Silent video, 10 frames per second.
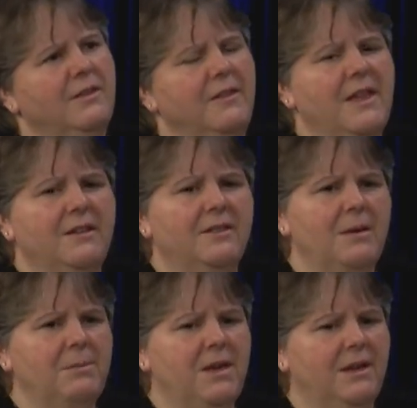then
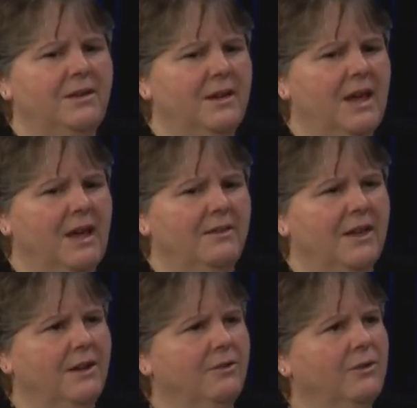that may indicate
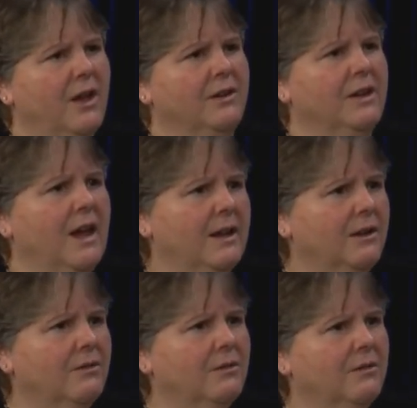that it's not
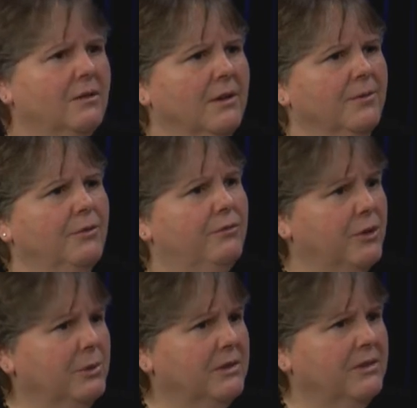getting the
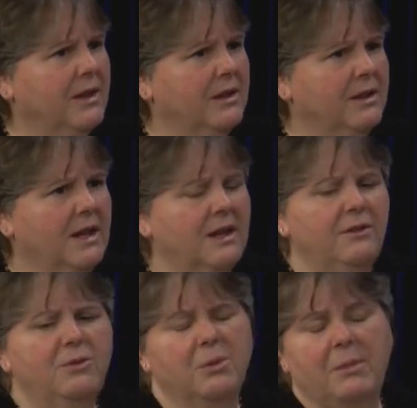fluids that it
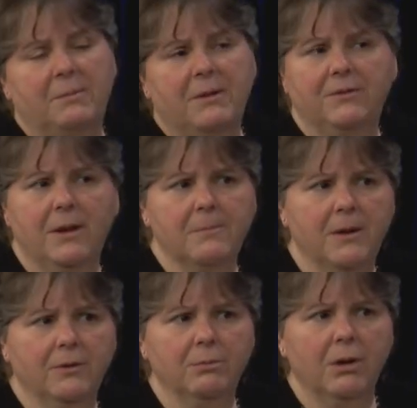needs, or might be some
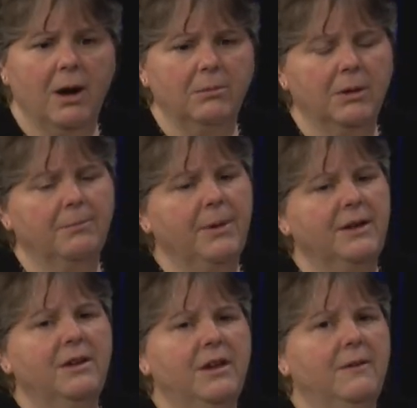other problem.
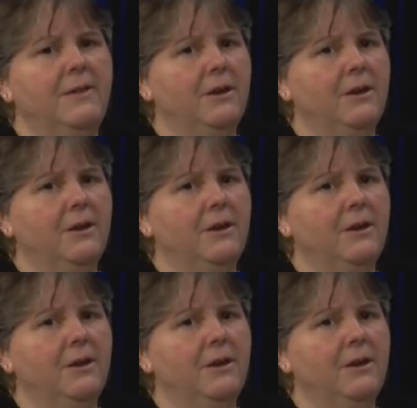But mm-hmm.